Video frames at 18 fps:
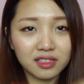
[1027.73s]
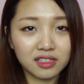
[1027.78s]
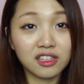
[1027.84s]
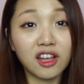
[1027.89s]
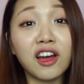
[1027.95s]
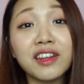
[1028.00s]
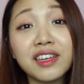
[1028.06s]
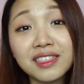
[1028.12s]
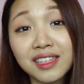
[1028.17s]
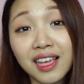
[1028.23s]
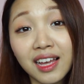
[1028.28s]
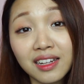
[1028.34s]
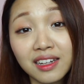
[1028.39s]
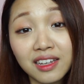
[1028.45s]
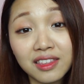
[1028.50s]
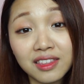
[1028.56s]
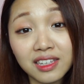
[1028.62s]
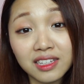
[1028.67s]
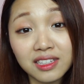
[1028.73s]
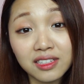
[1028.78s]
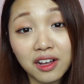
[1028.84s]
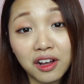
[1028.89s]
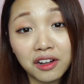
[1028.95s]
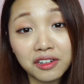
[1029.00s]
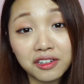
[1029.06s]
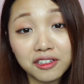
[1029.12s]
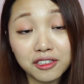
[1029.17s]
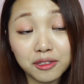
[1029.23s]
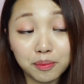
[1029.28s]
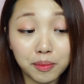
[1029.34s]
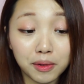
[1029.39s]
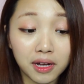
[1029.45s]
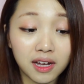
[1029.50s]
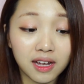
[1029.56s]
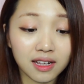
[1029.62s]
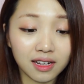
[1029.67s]
Not exactly these colors,
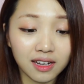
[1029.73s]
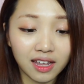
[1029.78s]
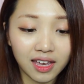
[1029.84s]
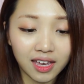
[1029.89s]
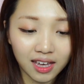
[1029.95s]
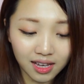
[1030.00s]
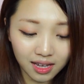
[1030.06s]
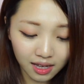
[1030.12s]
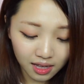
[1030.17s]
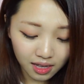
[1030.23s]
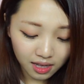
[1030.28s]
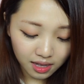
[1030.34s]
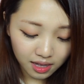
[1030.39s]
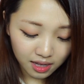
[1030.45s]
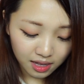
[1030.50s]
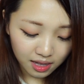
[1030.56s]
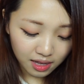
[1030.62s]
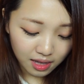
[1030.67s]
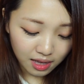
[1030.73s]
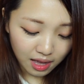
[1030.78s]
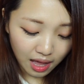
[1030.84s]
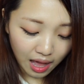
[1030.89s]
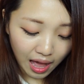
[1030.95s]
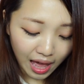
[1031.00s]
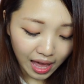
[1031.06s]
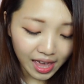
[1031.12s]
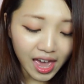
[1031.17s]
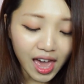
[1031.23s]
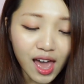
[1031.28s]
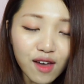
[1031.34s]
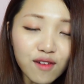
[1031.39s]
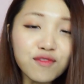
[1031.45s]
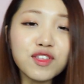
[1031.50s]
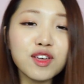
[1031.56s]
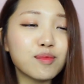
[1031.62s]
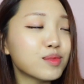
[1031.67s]
but like I
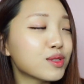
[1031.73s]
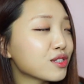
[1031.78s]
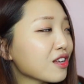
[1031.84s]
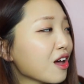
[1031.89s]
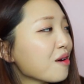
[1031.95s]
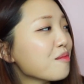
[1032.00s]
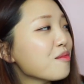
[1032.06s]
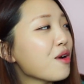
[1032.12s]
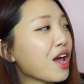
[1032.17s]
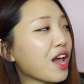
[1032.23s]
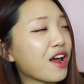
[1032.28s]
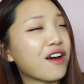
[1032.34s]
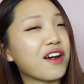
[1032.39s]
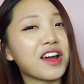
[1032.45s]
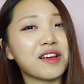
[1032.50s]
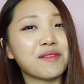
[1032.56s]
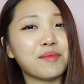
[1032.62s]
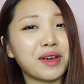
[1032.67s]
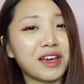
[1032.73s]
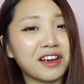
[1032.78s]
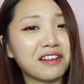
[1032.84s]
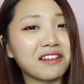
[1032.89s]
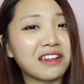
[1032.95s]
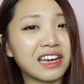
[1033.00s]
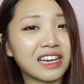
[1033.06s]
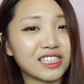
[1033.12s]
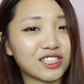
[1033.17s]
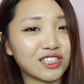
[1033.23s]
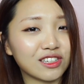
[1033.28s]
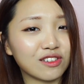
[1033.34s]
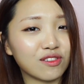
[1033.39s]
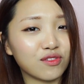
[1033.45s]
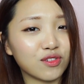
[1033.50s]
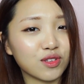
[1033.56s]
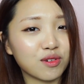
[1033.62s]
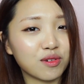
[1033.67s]
have them somewhere in my collection,
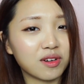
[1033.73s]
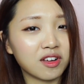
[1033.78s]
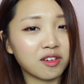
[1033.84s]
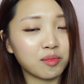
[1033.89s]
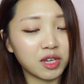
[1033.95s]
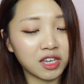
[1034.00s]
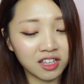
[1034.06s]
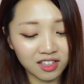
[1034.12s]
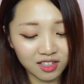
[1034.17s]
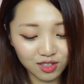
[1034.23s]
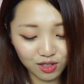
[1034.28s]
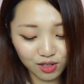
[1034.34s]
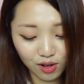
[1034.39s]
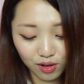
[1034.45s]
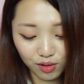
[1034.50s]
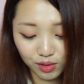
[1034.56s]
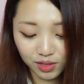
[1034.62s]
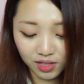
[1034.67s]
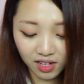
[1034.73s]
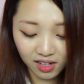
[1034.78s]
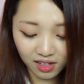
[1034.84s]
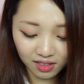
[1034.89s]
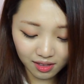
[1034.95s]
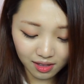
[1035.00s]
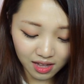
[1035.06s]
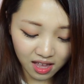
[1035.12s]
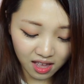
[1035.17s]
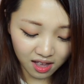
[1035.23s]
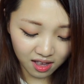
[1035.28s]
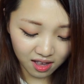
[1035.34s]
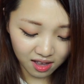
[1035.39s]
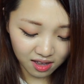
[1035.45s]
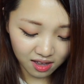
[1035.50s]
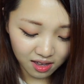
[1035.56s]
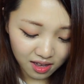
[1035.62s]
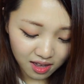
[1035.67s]
if you know what I mean. So I was like,
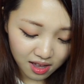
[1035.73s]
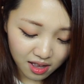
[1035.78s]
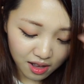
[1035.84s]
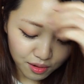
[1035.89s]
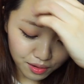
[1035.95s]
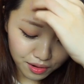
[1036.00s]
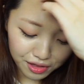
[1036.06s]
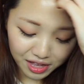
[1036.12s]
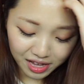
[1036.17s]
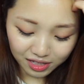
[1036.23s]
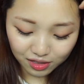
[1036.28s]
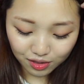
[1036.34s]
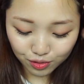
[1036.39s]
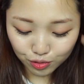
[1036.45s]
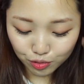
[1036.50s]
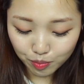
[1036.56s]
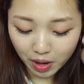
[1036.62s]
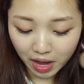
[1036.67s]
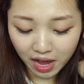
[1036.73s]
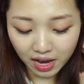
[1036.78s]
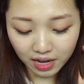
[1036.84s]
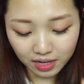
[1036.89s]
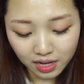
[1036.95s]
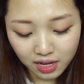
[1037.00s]
well, that's too bad.